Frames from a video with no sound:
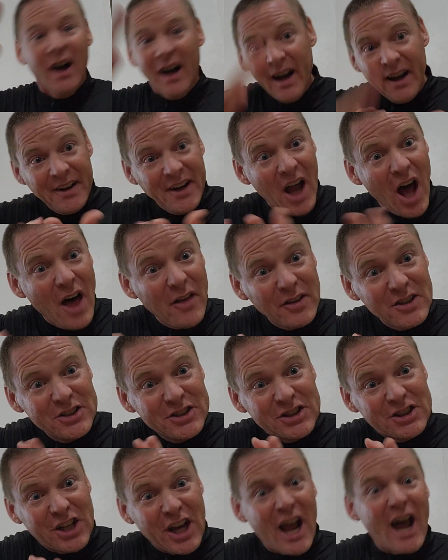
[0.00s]
another
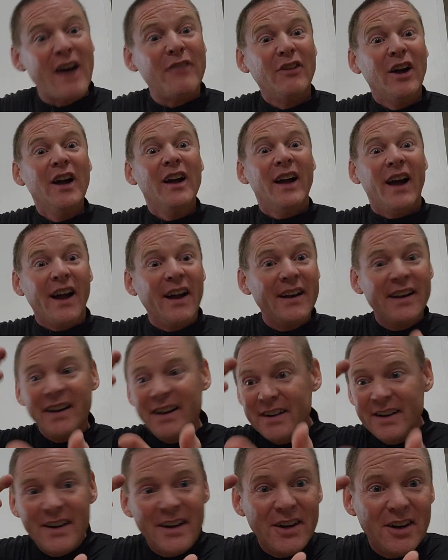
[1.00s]
Jeff, and
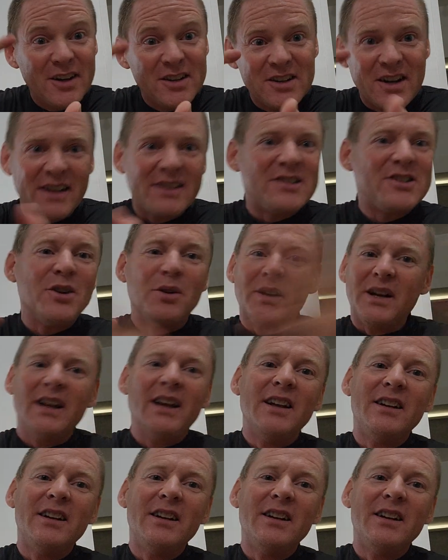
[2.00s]
then there, dude,